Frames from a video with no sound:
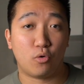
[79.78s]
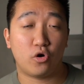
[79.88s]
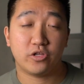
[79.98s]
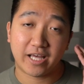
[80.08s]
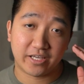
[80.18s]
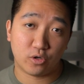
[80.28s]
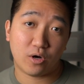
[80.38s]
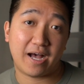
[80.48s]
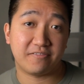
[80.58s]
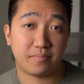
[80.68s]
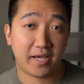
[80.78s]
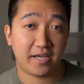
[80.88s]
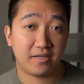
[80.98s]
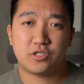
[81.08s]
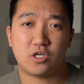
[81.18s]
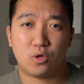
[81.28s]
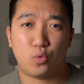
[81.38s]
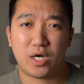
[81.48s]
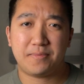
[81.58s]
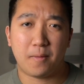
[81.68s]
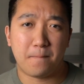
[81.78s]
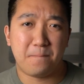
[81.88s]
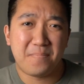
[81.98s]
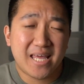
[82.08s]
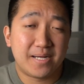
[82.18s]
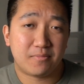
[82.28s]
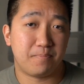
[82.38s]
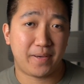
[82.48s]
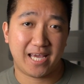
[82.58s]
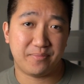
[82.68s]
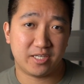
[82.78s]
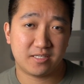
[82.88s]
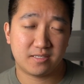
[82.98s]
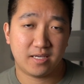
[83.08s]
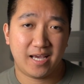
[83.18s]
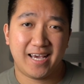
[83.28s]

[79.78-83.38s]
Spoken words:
more that you'll have to pay. So what about minimum payments?